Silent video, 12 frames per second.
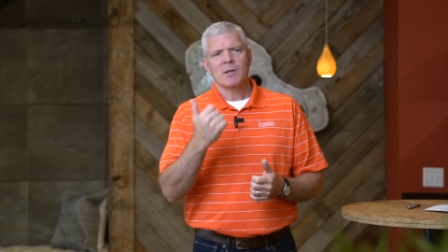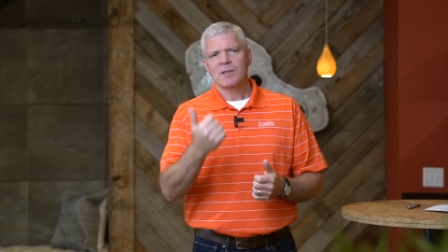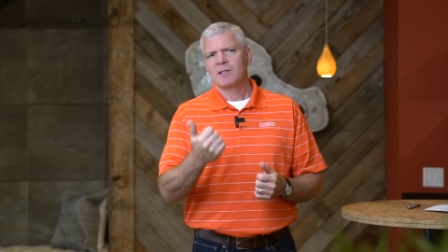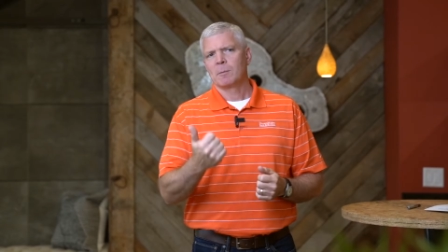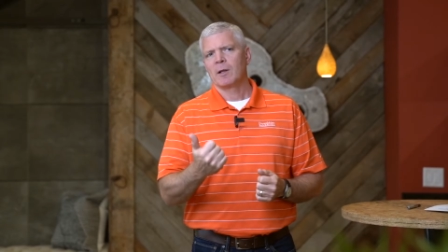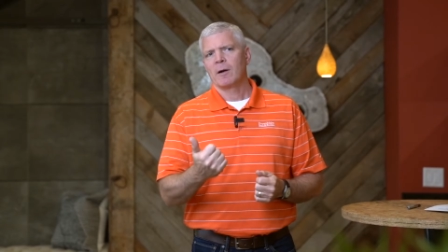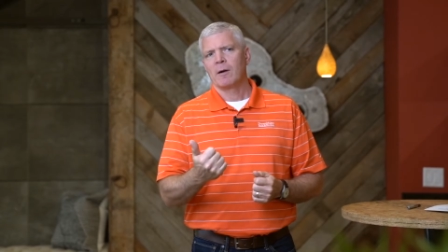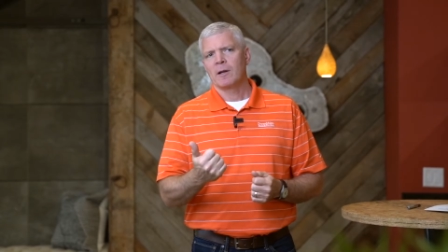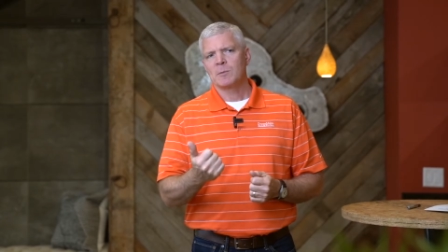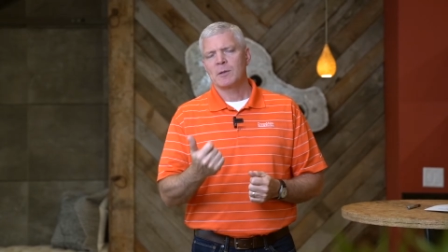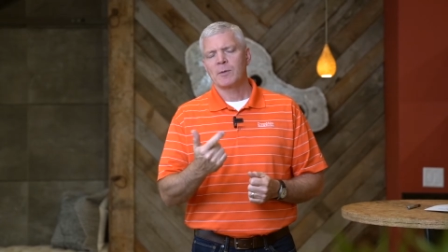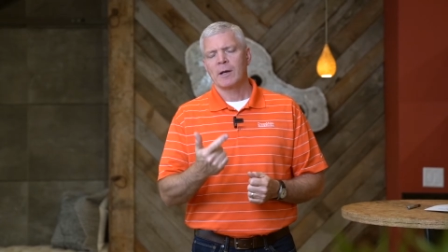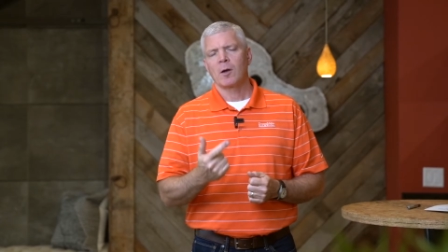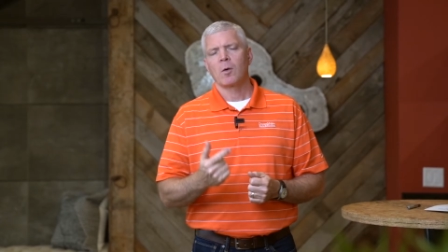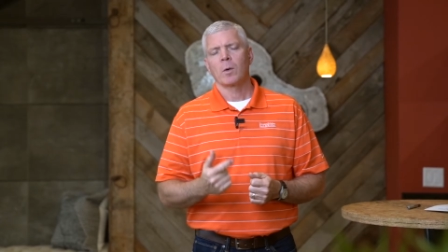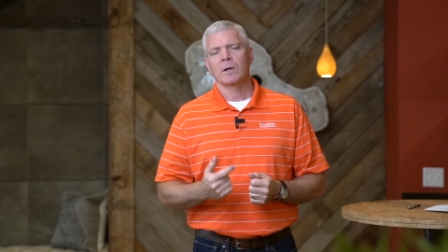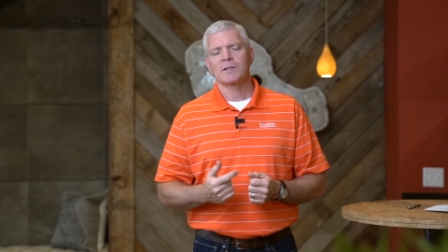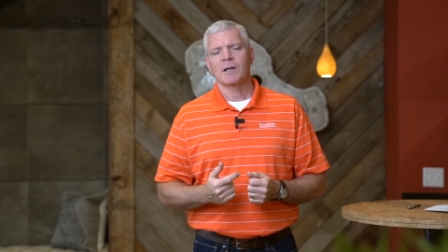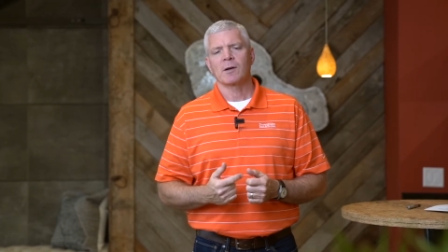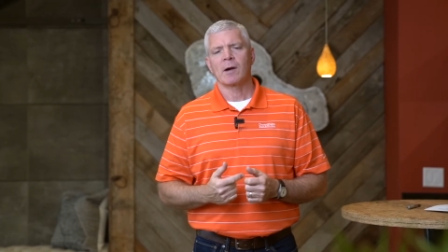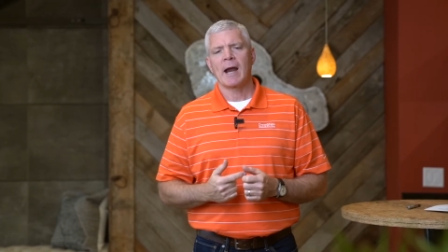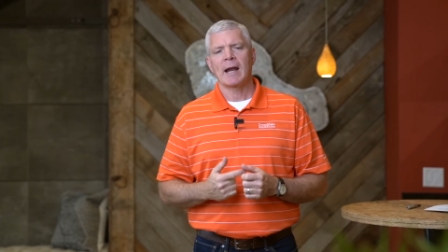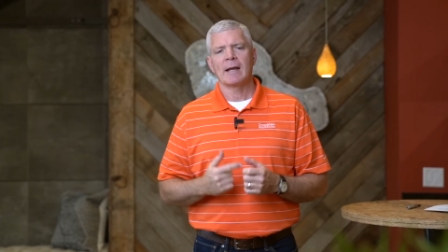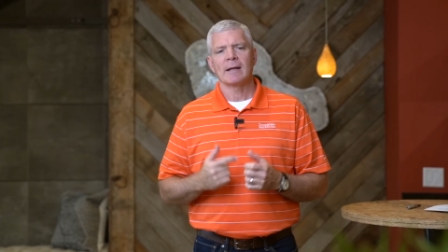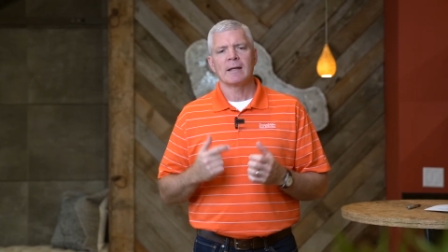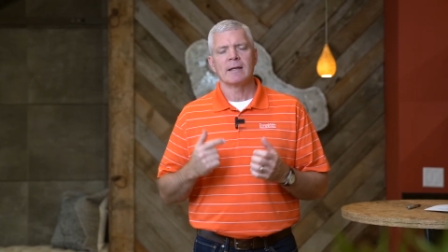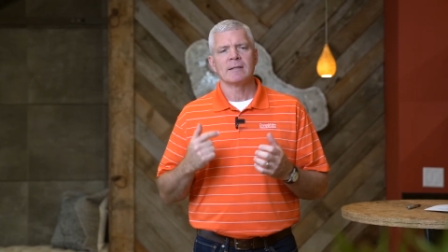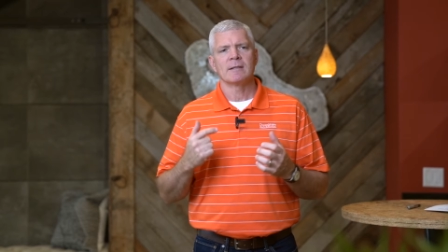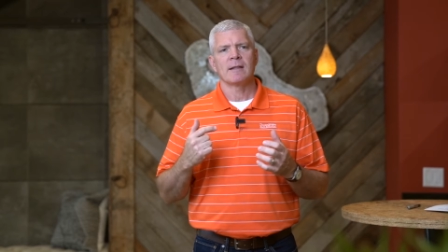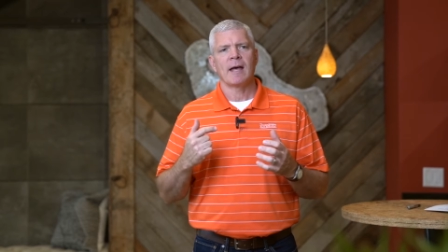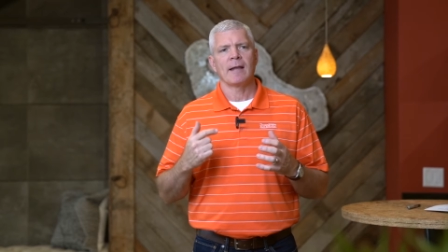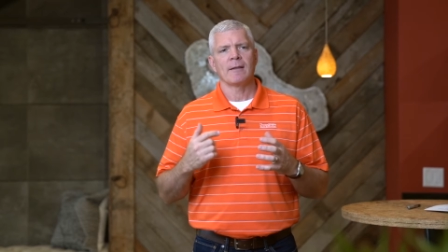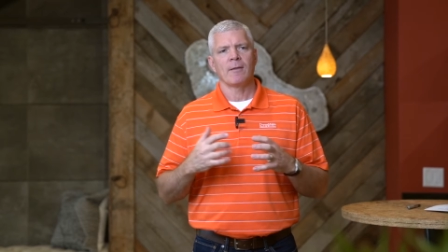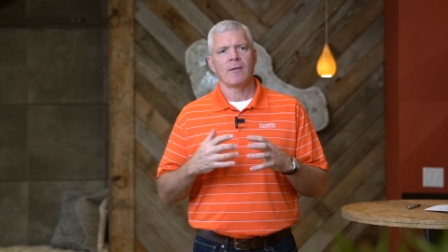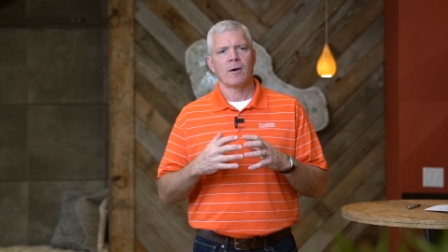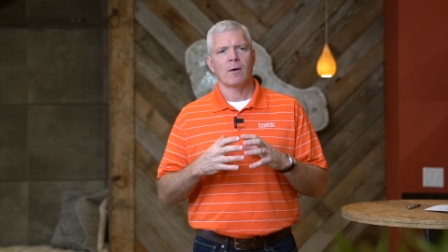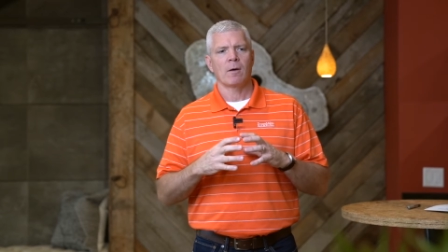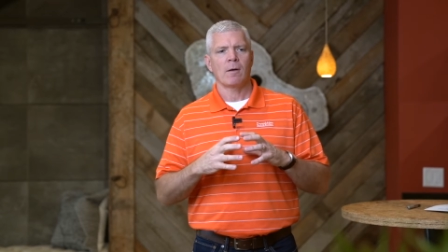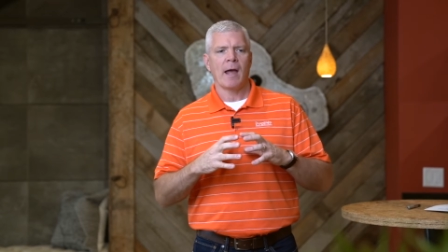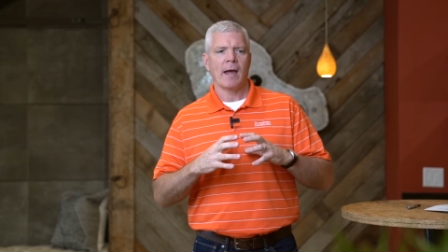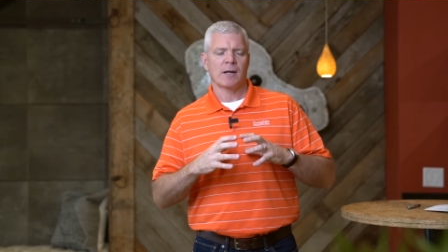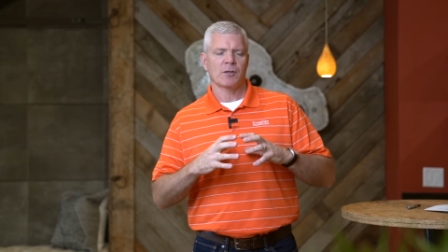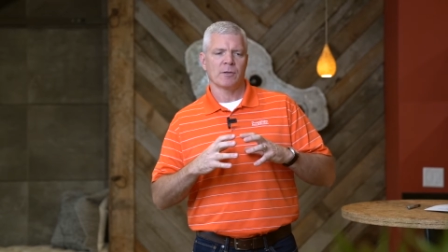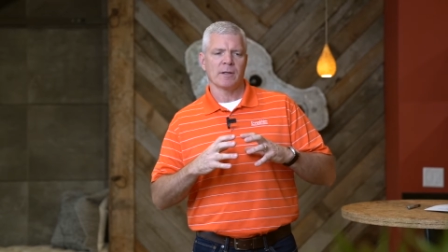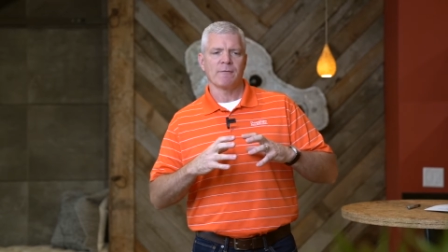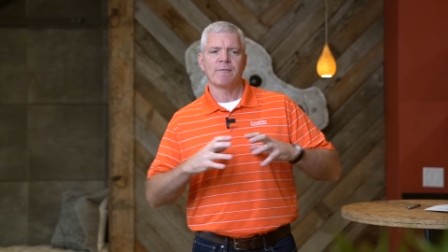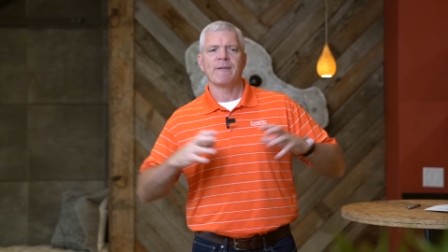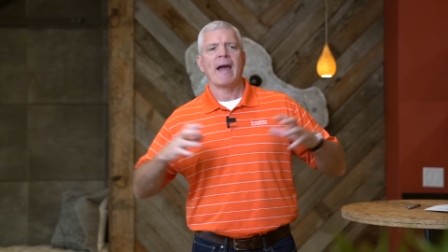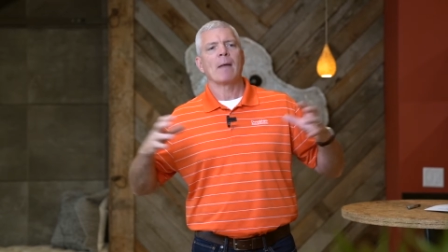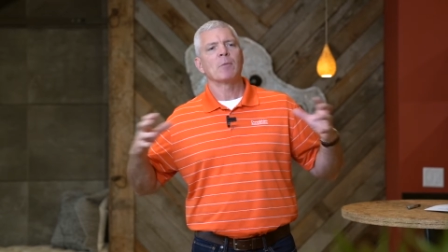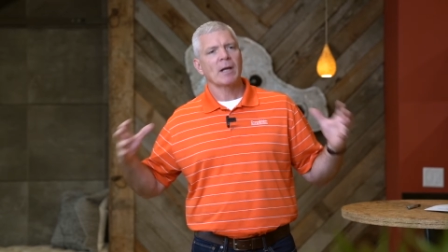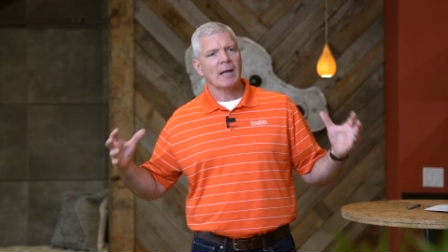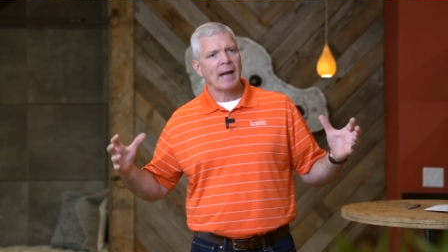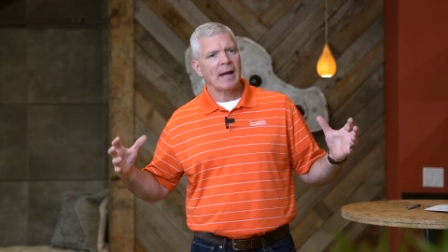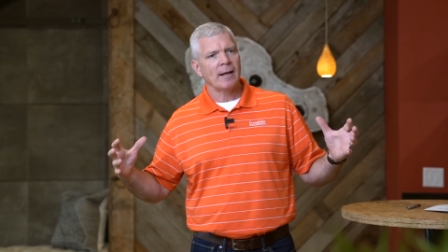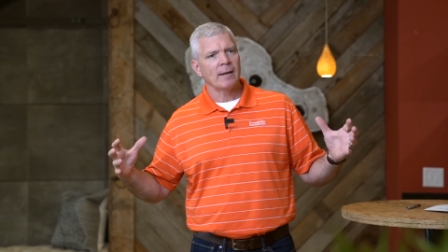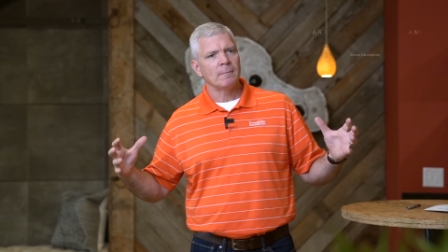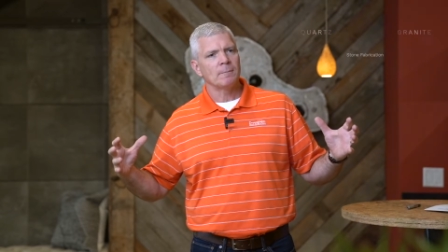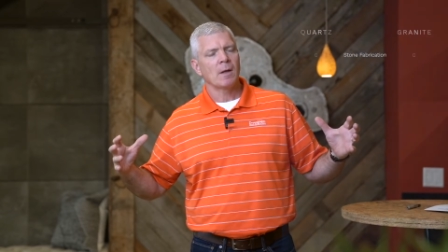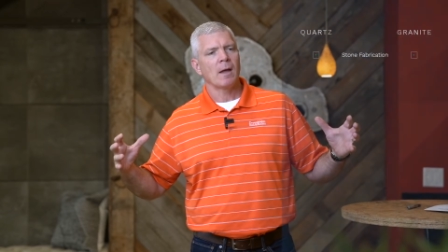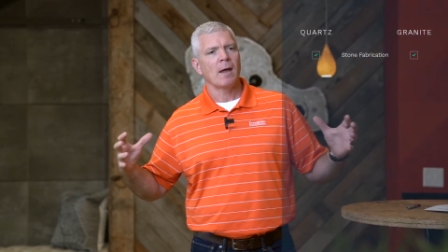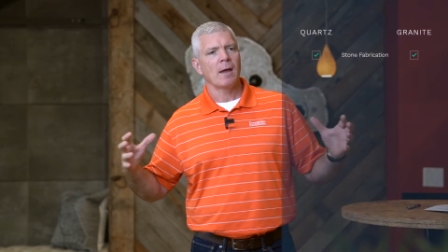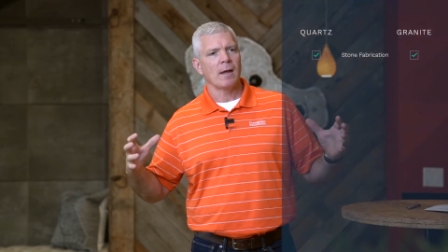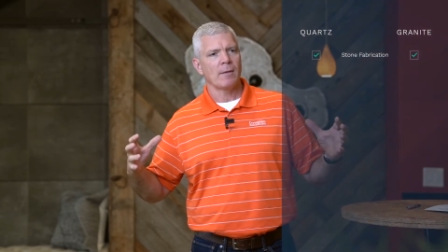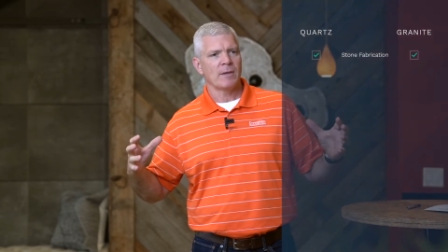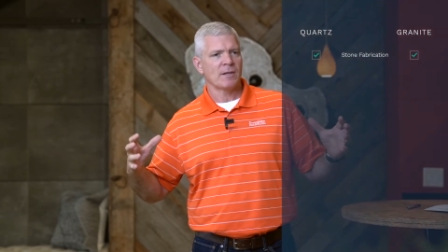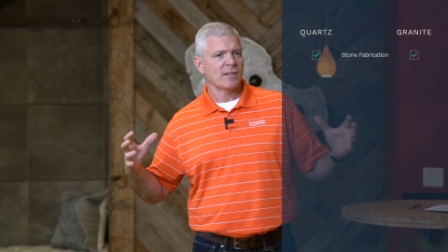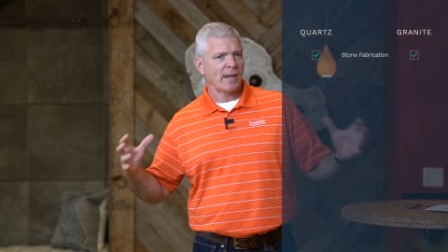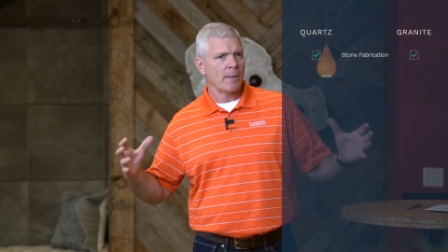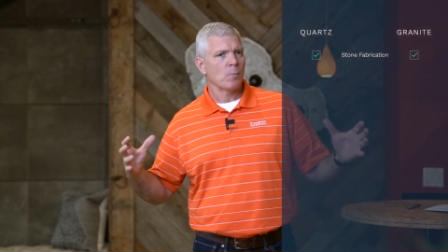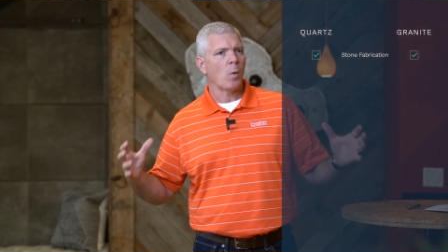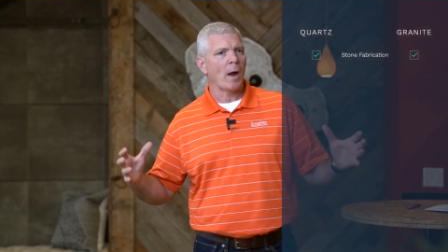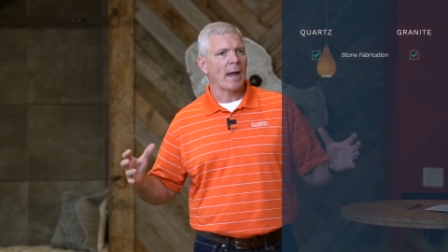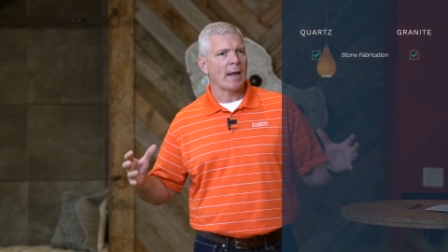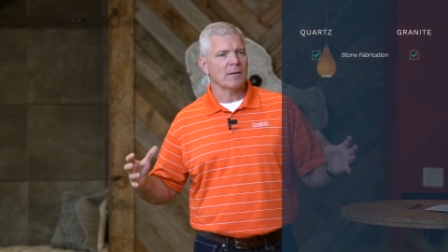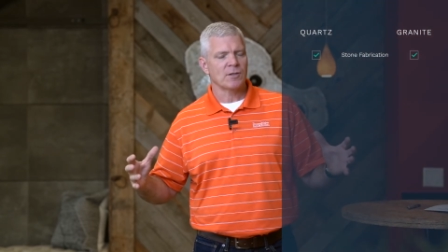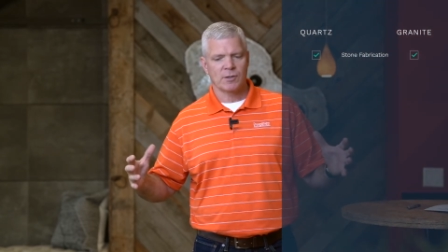similarities between quartz and granite is that they're actually fabricated the same way.